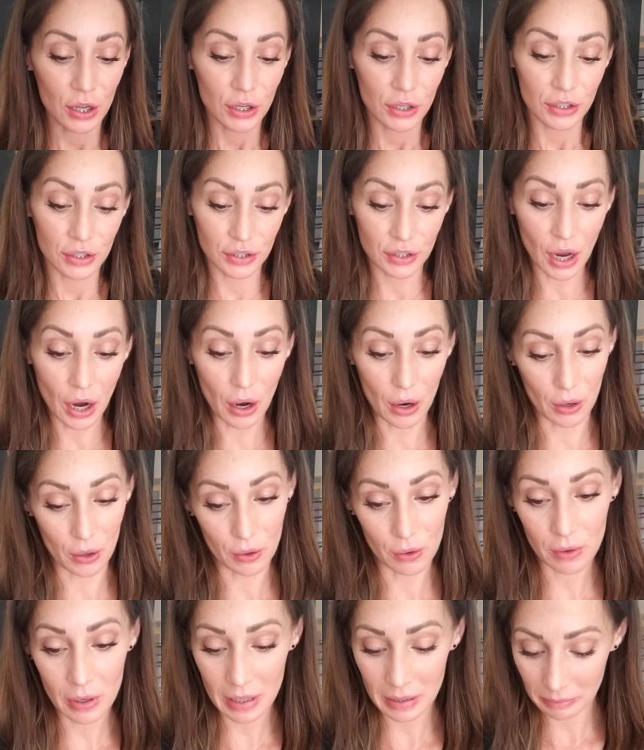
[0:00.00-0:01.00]

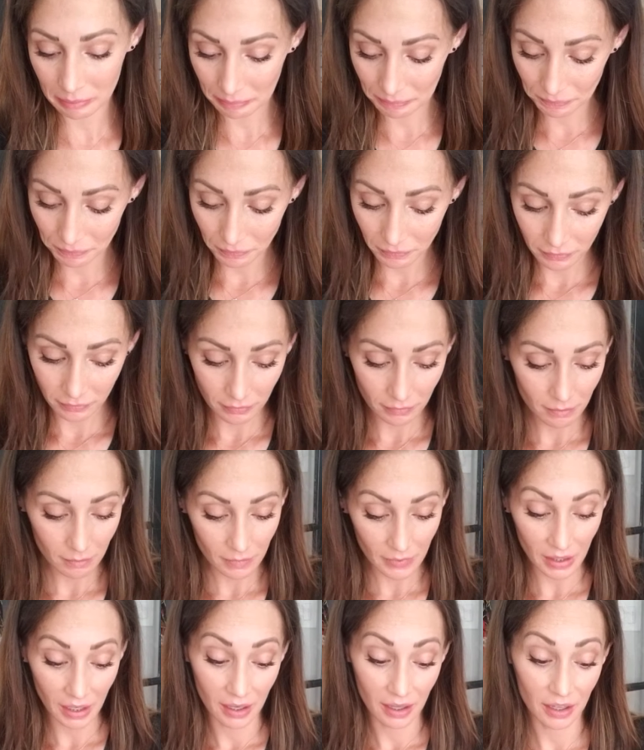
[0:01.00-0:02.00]
So
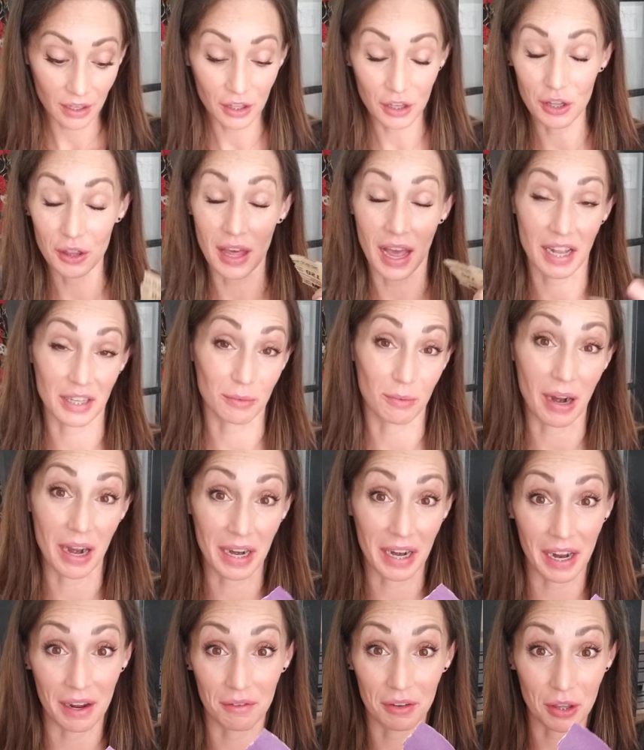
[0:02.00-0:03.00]
that's why I
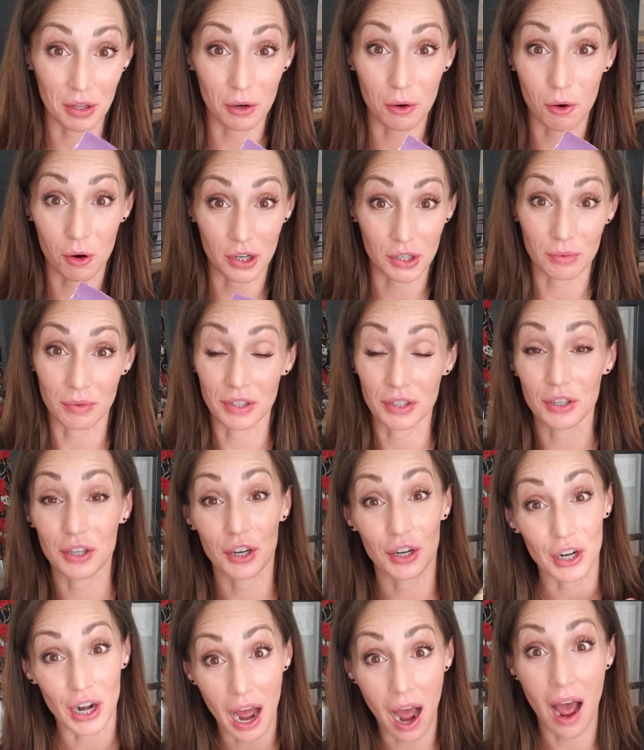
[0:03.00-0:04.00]
gave you the coarse one, so
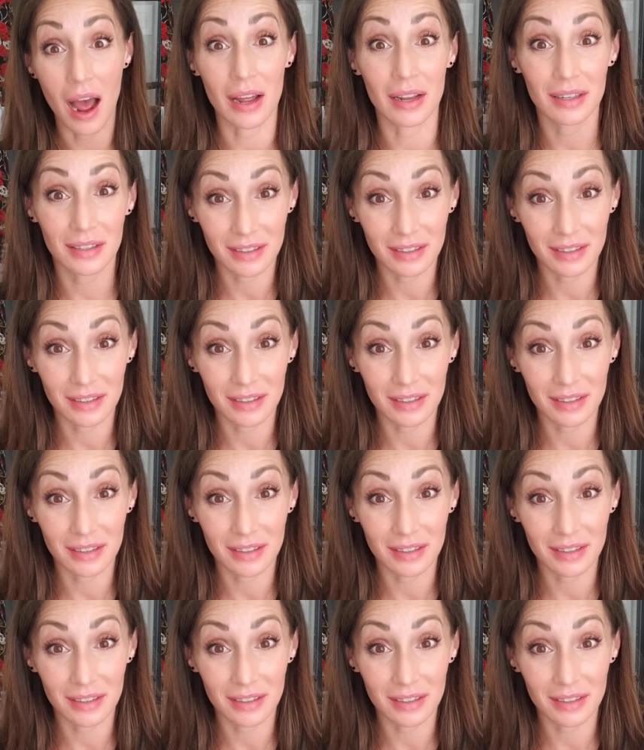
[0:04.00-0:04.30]
you're not